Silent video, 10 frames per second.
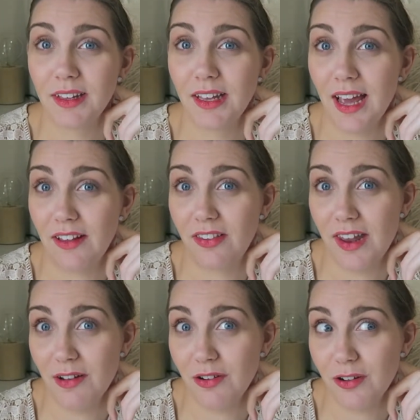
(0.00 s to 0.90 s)
He has
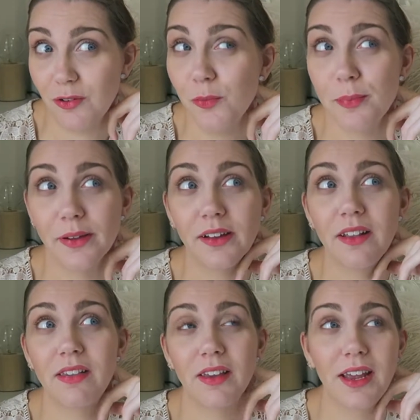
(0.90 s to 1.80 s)
now though,
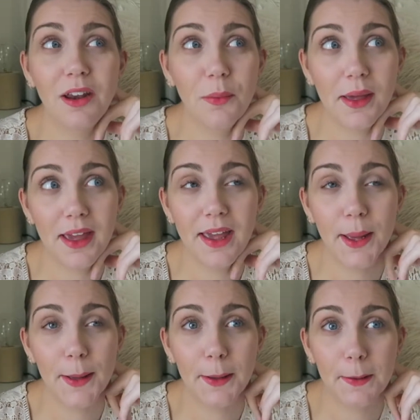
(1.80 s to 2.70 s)
but
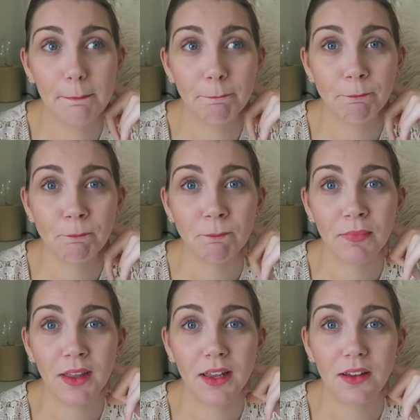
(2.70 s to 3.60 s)
anyway,
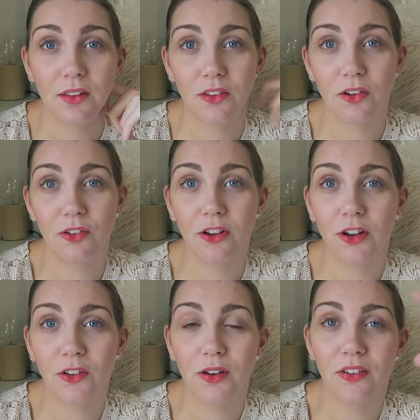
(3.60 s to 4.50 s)
so
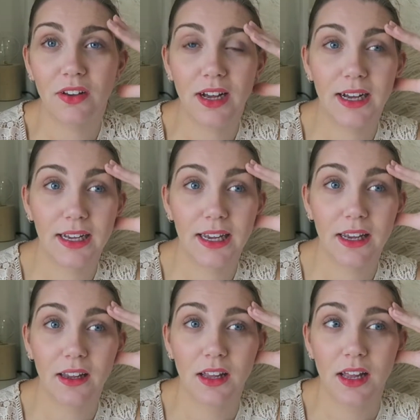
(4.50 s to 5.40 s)
talking to this
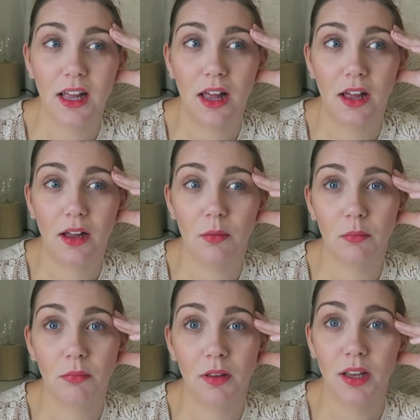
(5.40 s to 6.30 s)
guy,
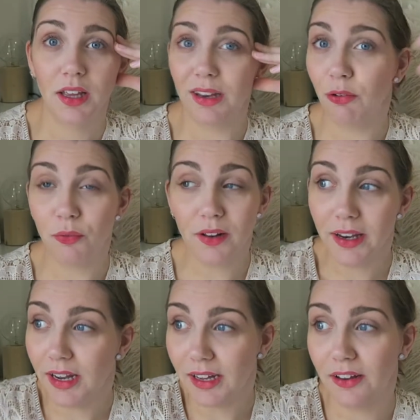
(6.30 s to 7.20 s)
he was
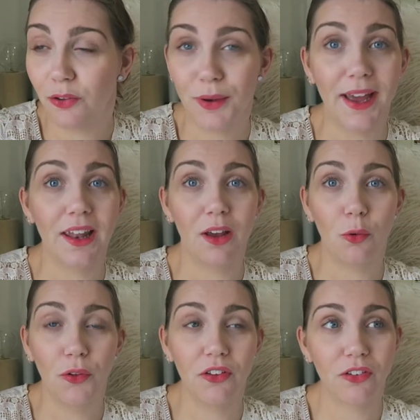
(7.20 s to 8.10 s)
really nice. We had
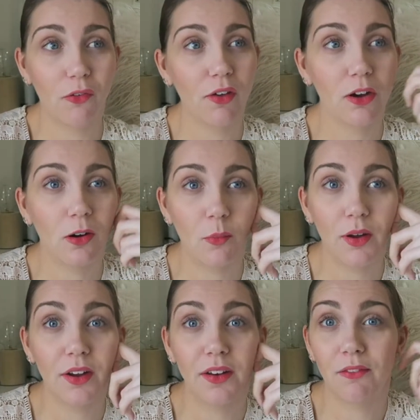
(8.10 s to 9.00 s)
like all this stuff in
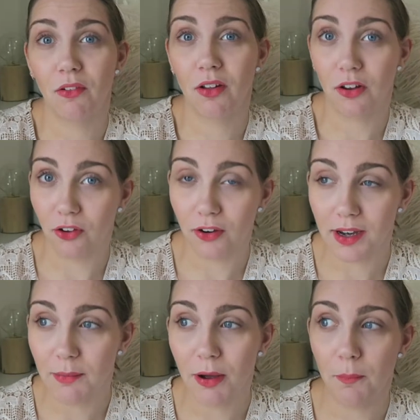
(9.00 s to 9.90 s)
common and we were like
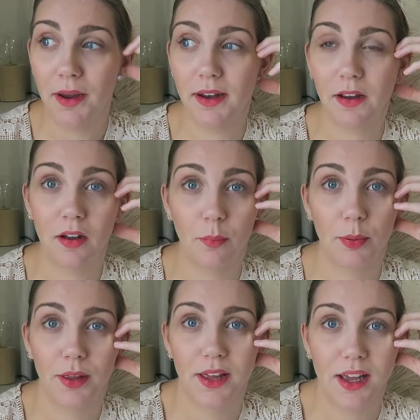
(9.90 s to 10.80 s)
talking about meeting up.
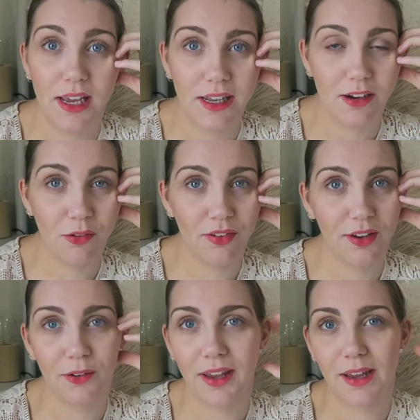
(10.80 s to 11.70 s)
And then I was
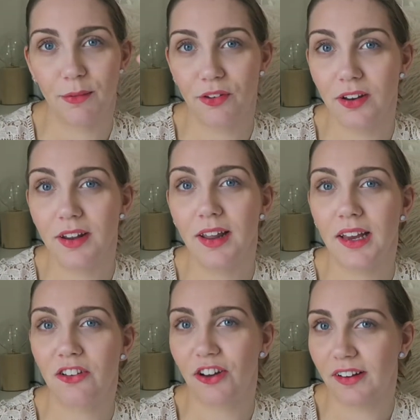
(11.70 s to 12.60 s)
like, okay, I'm just gonna
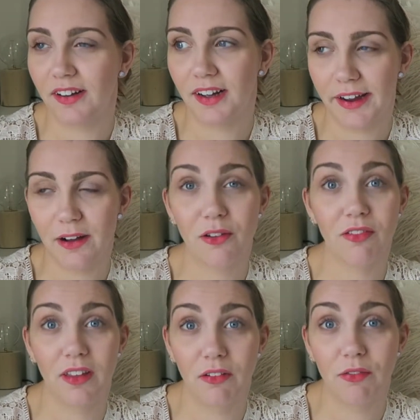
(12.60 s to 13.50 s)
like check the guy out
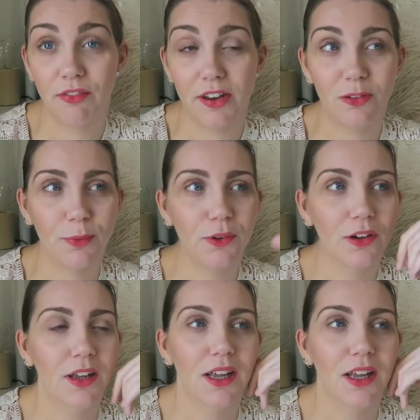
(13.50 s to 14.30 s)
on Facebook.